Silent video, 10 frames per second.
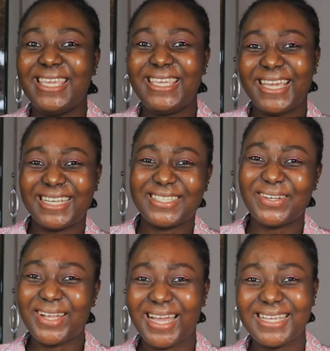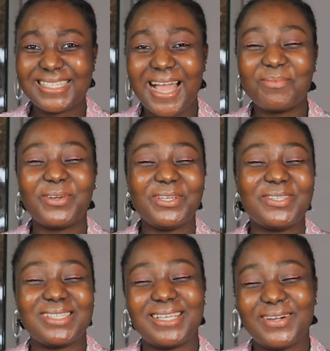Yeah, so guys, I'm going
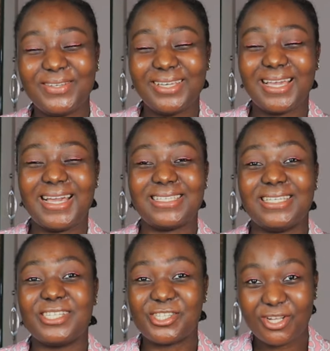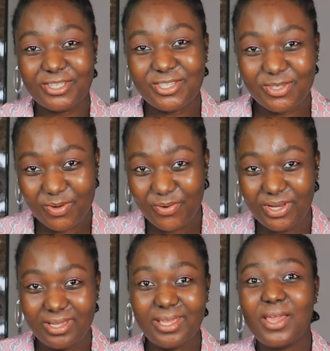to tell you guys a short
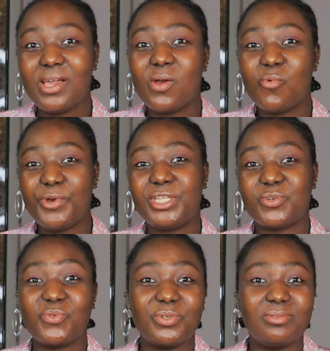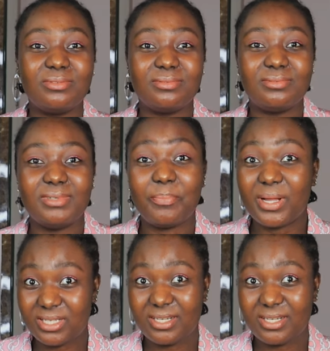story, which will lead